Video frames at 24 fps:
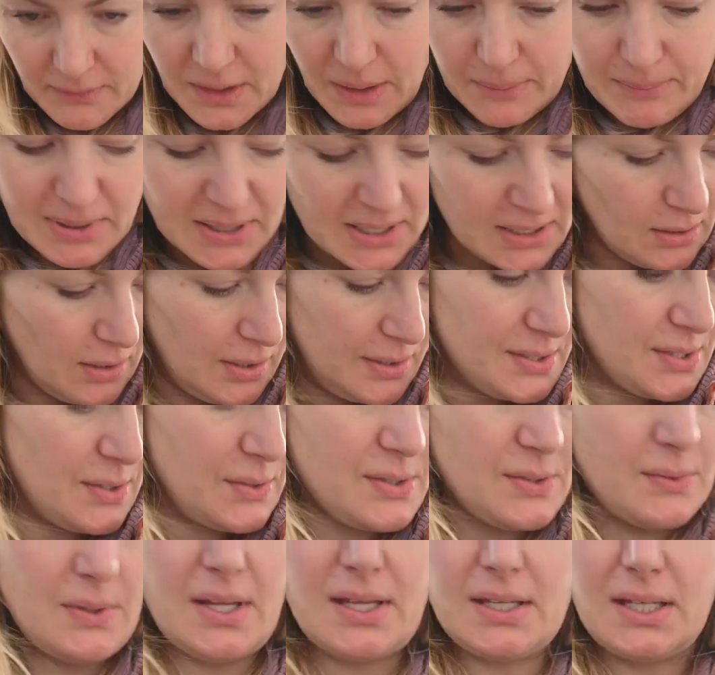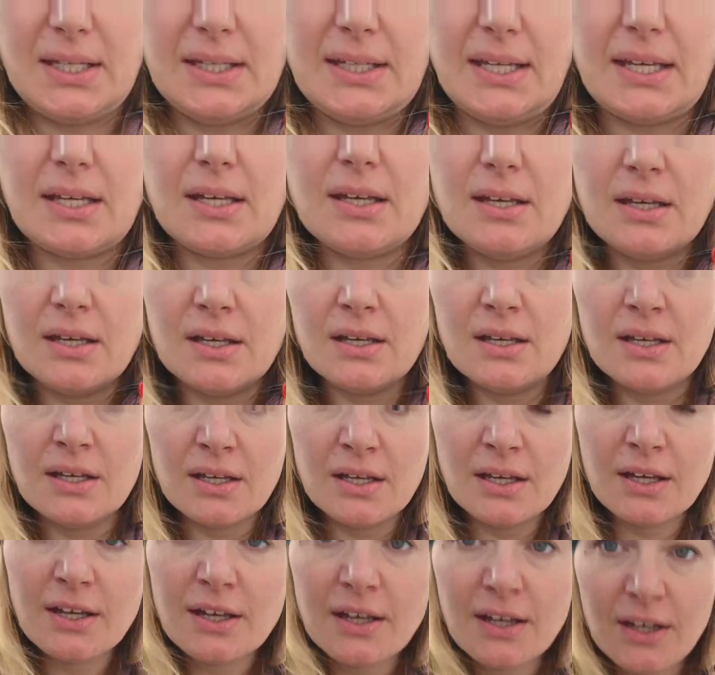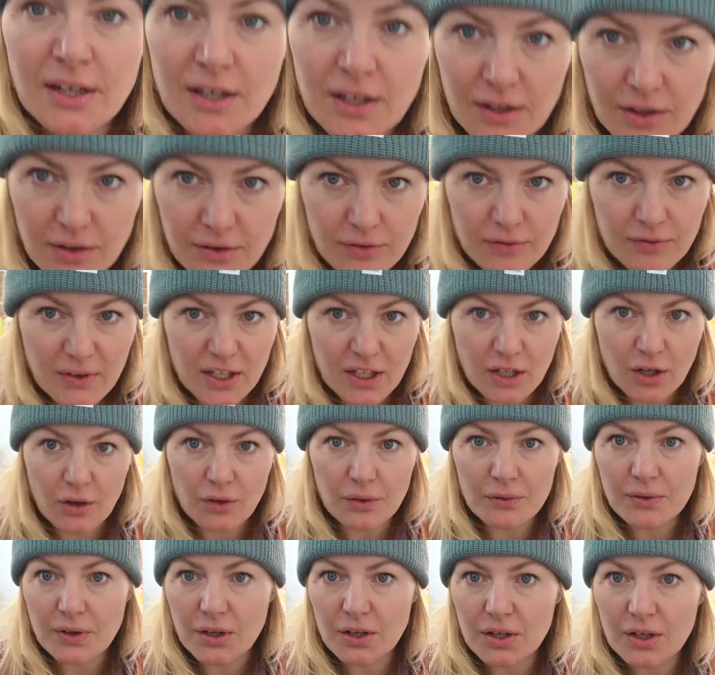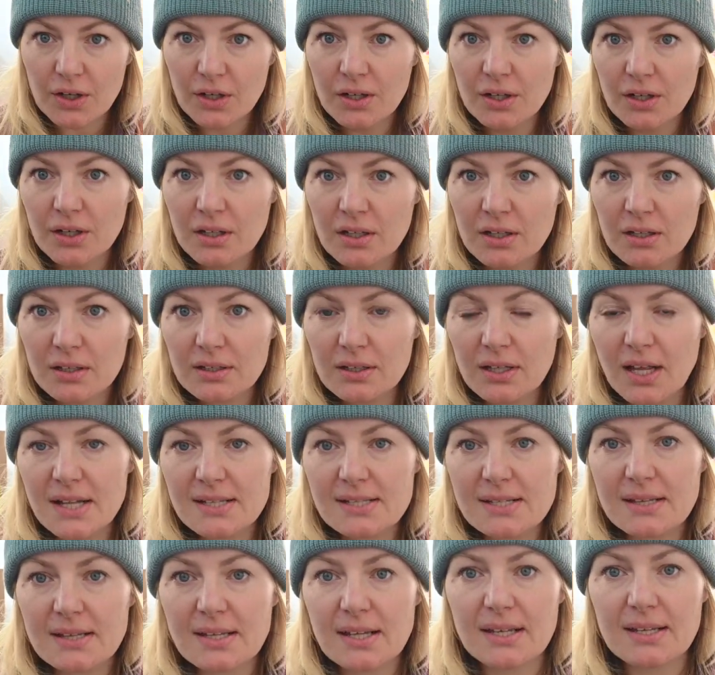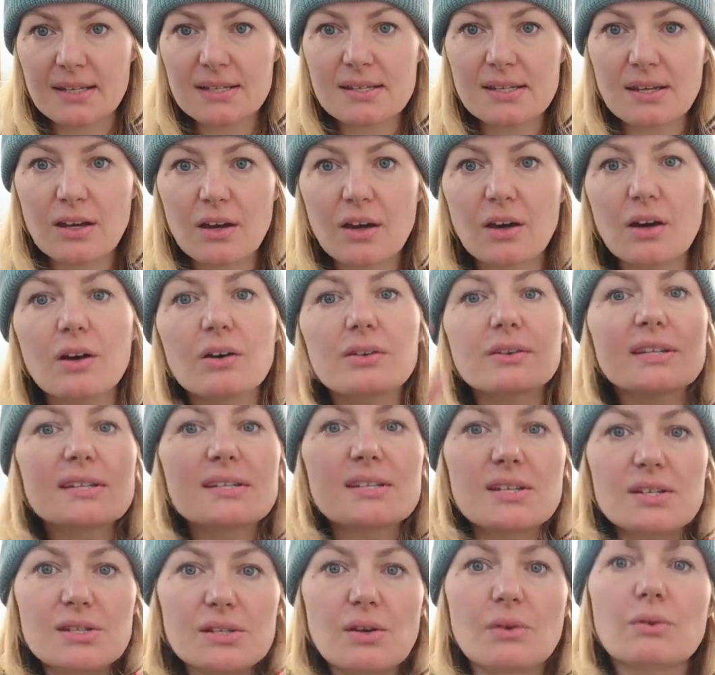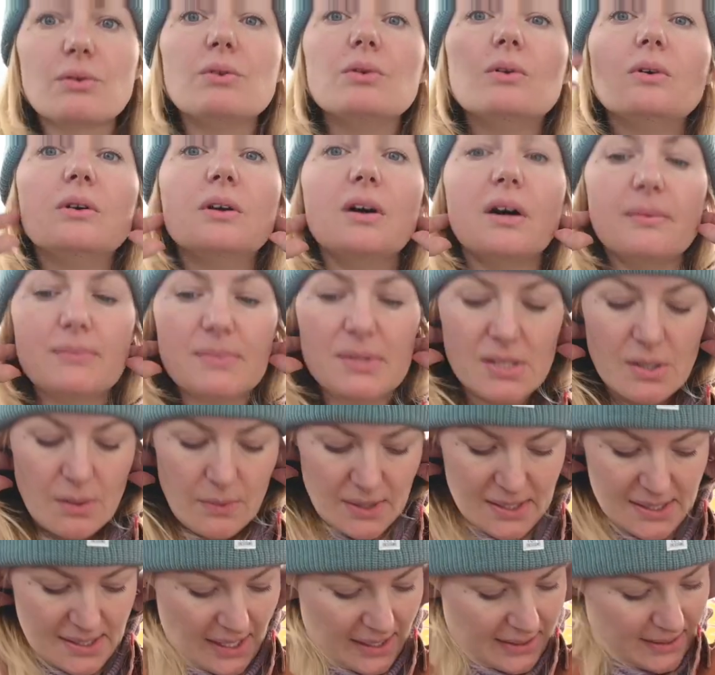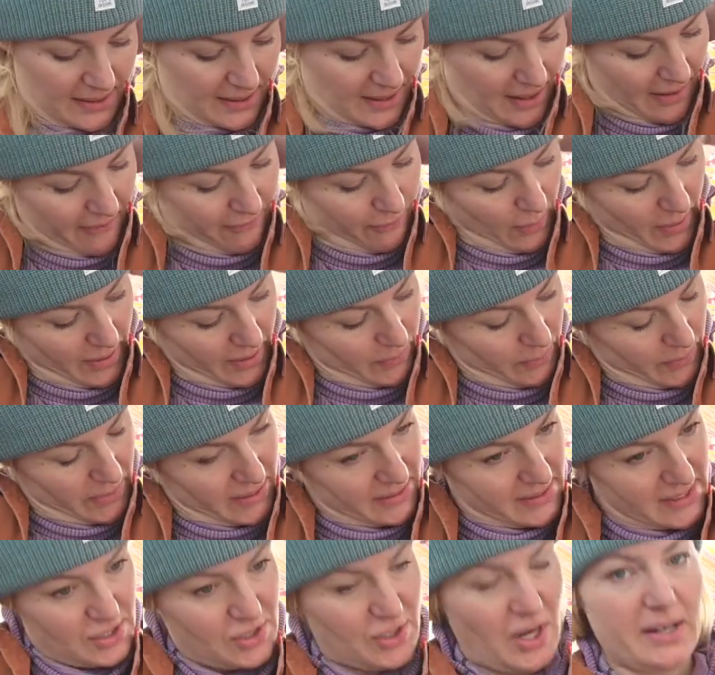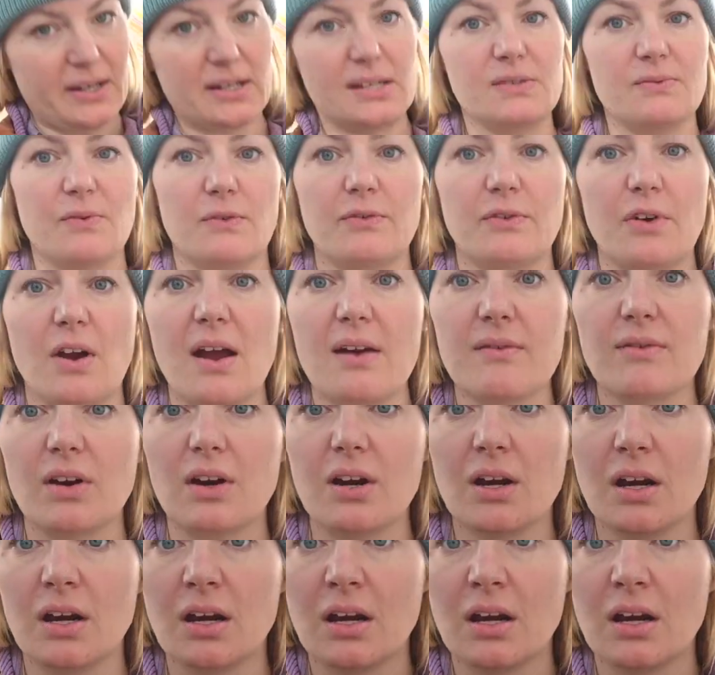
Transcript: But then also so that I can like fit over lots of things. Oh, this is so cool. I'm so excited. I've wanted one of these jackets for forever.